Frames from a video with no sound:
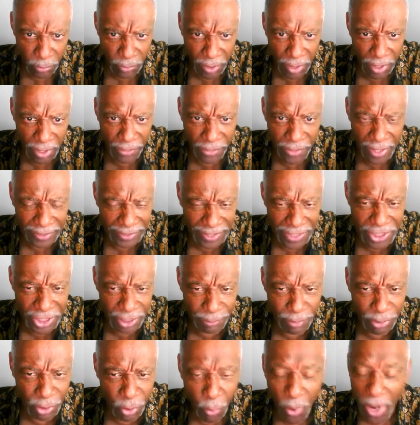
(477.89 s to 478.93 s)
that they should
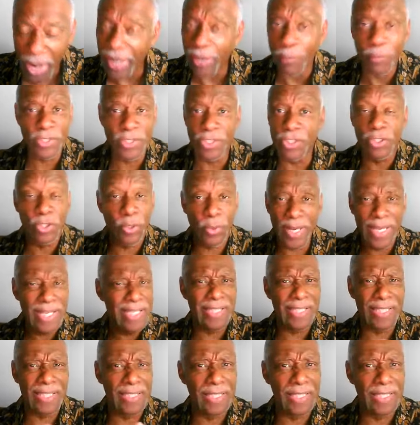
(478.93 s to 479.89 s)
be quiet, which is crazy.